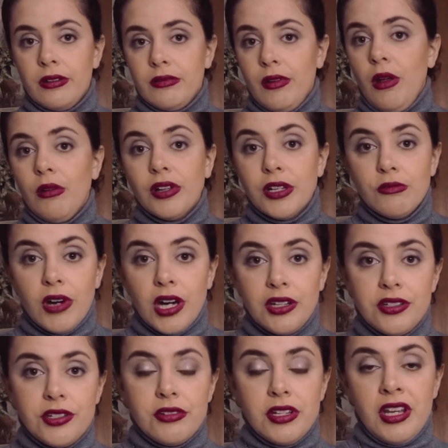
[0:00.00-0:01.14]
only one
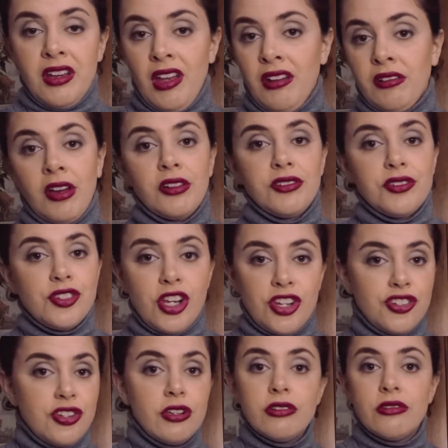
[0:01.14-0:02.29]
tuning and not
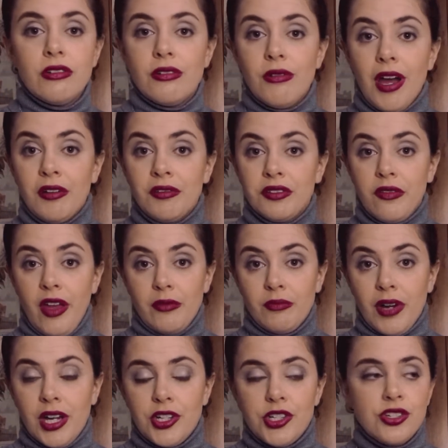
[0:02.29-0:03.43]
changing around that
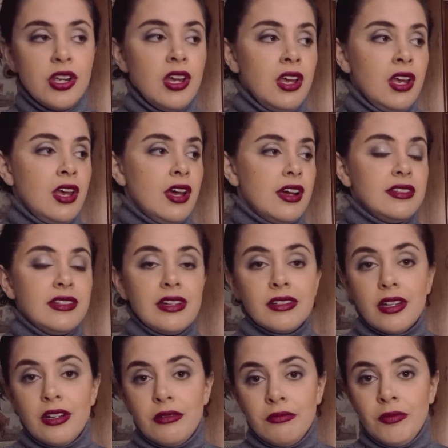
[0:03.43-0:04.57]
much. And that
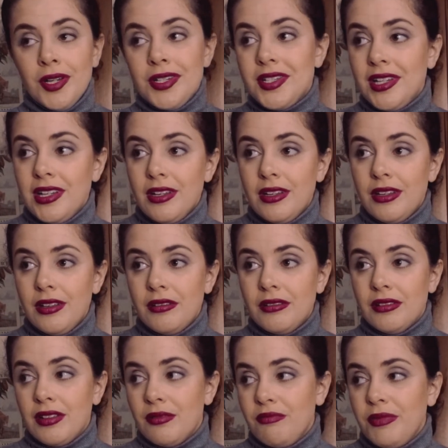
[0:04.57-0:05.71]
can mostly
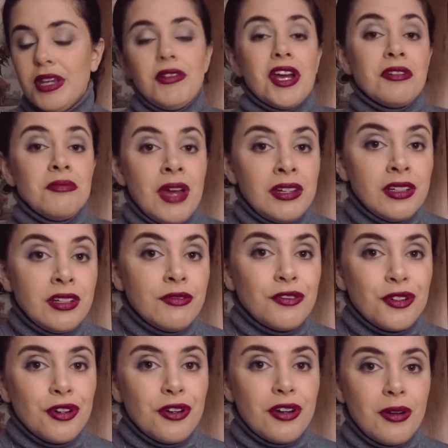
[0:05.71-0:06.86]
be recommended
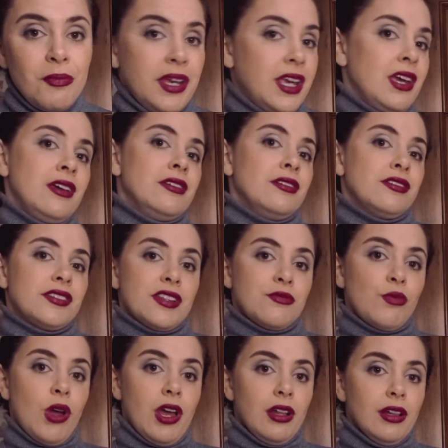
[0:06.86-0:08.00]
for beginners
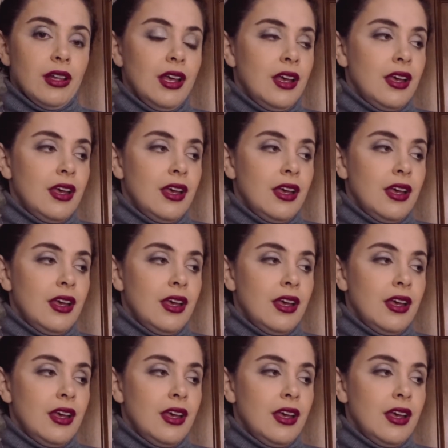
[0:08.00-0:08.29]
as well.